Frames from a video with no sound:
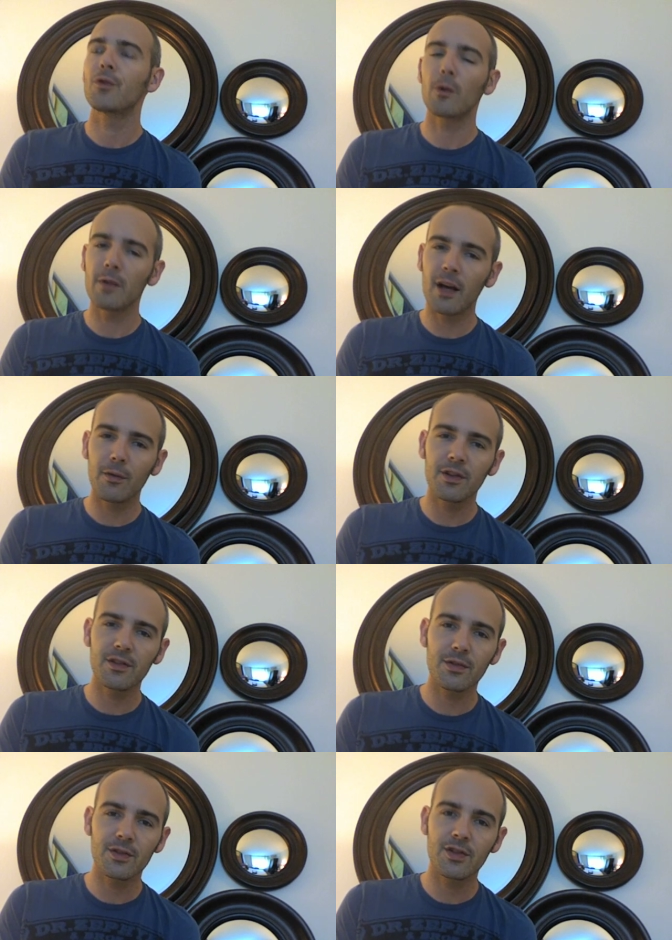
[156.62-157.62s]
Normally I wouldn't
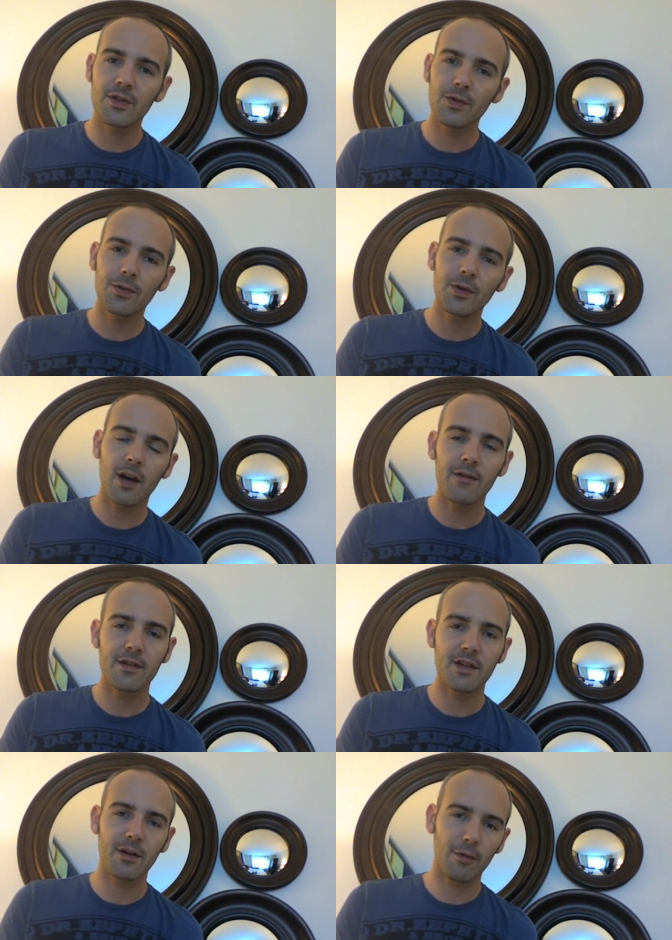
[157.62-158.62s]
do two covers
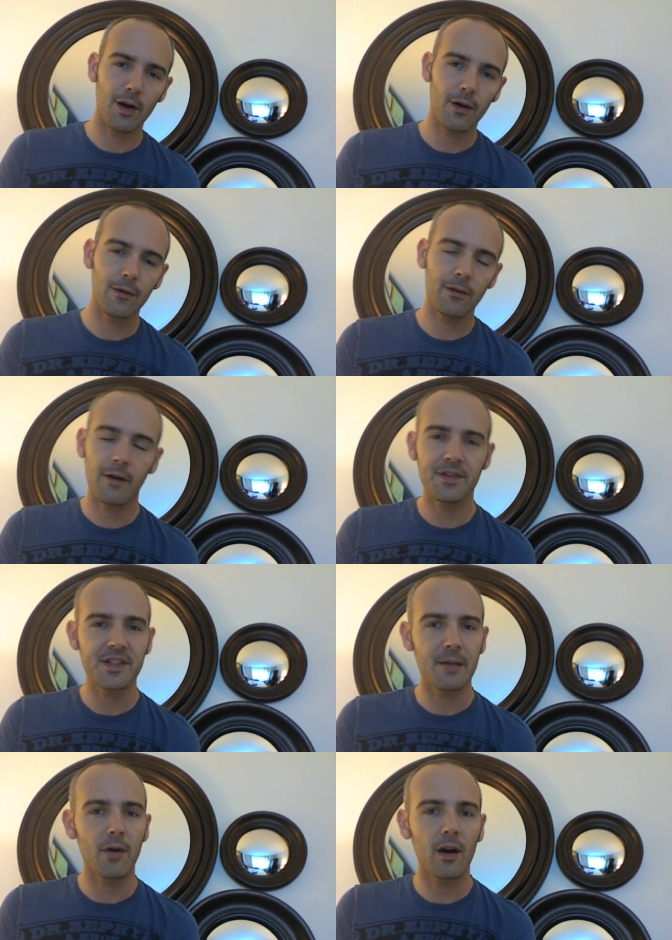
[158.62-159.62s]
in a row of the
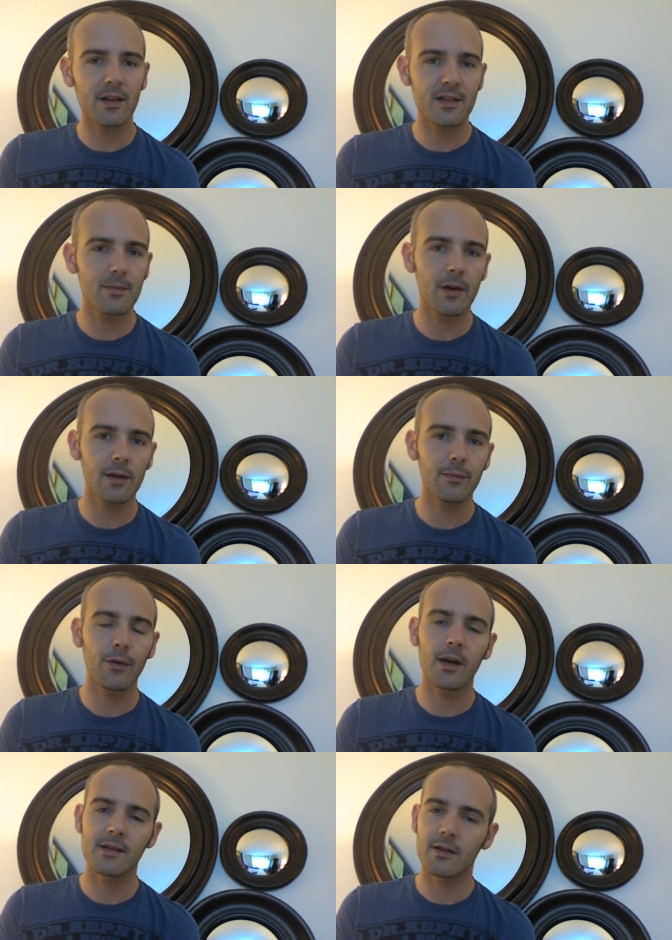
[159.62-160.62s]
same artist, but
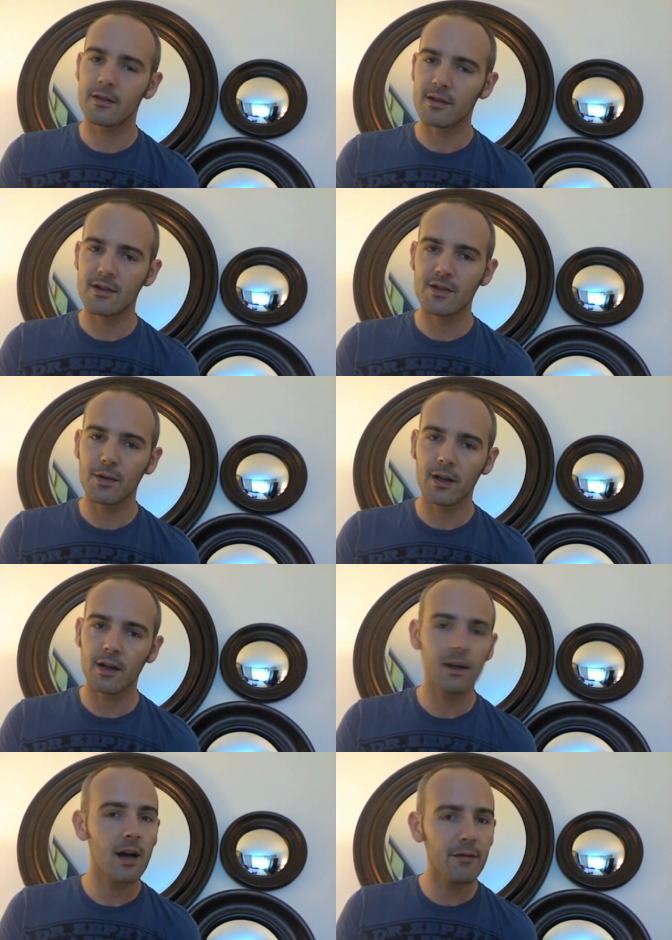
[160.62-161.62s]
Perez Hilton is doing a
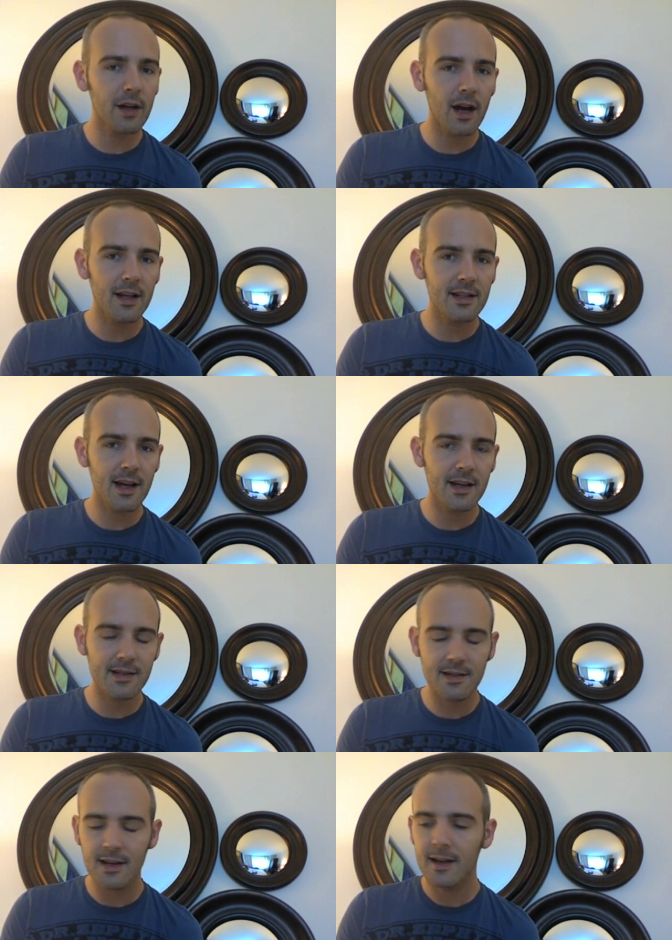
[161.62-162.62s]
cover
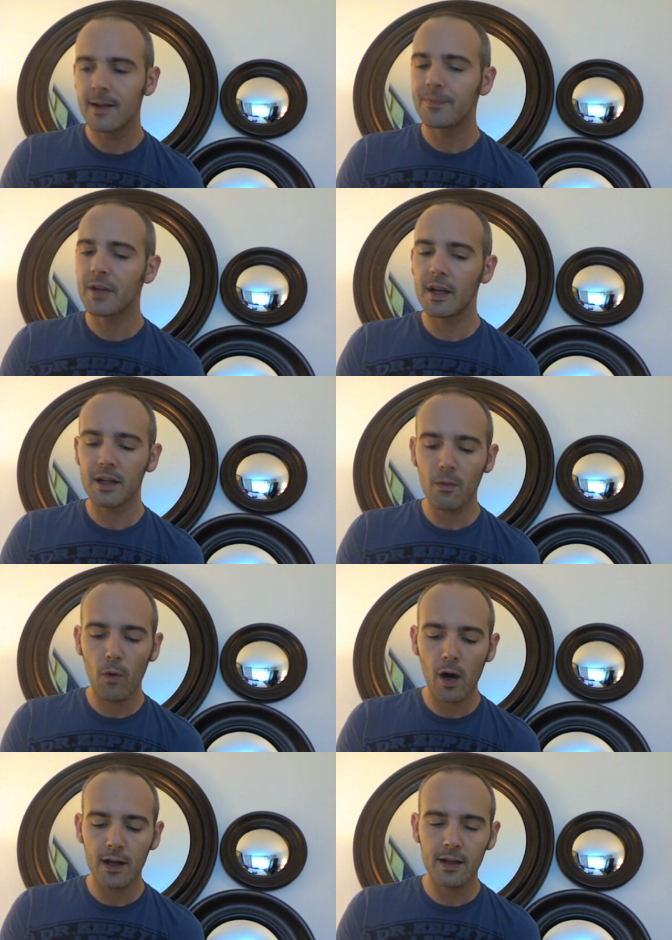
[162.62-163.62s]
contest and he
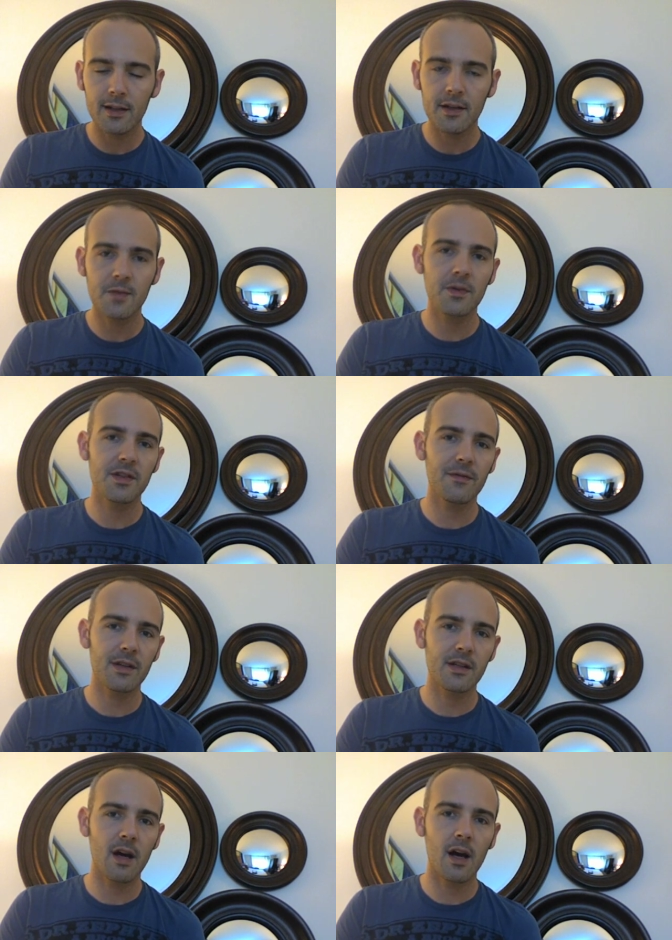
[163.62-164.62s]
wanted a specific
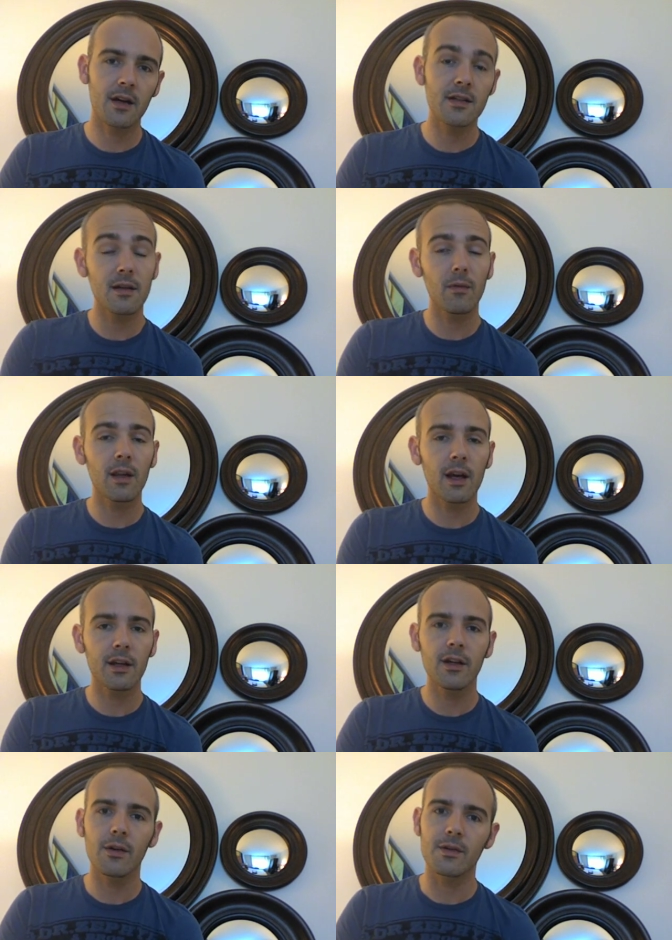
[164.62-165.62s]
song, Someone Like
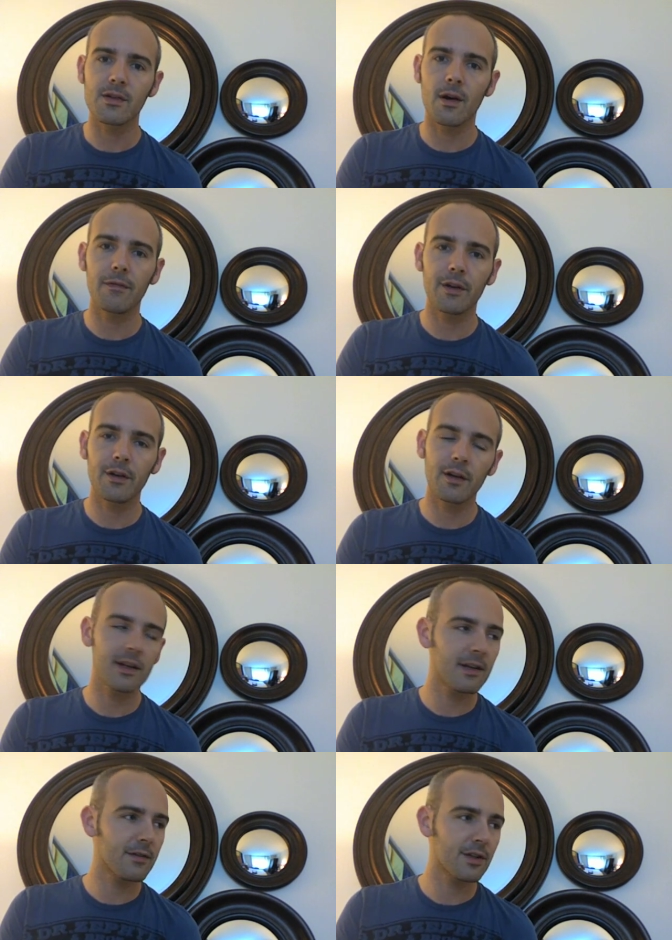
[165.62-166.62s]
You, so I figured I'd
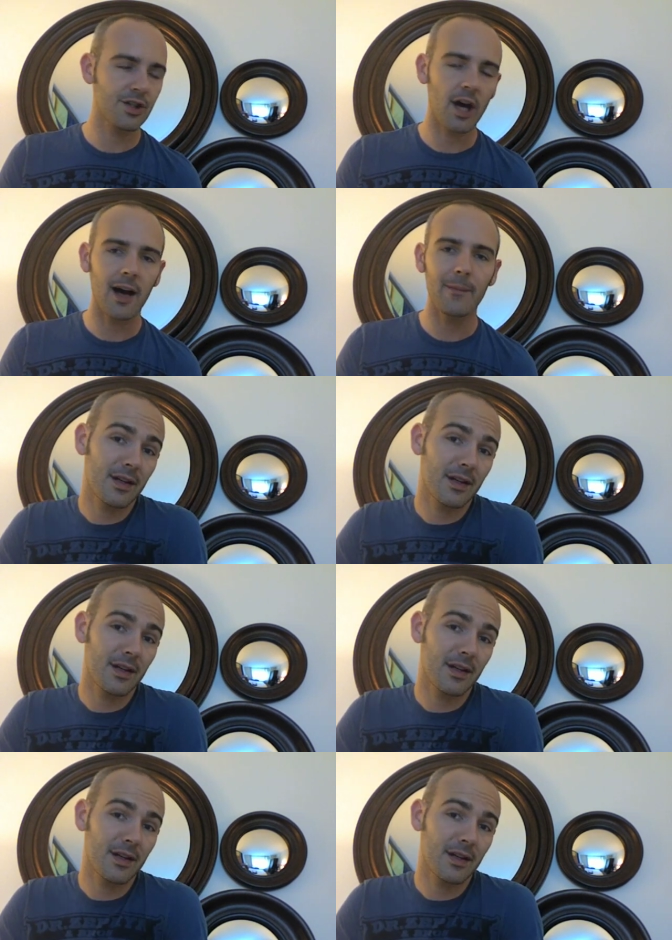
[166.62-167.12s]
give it a shot.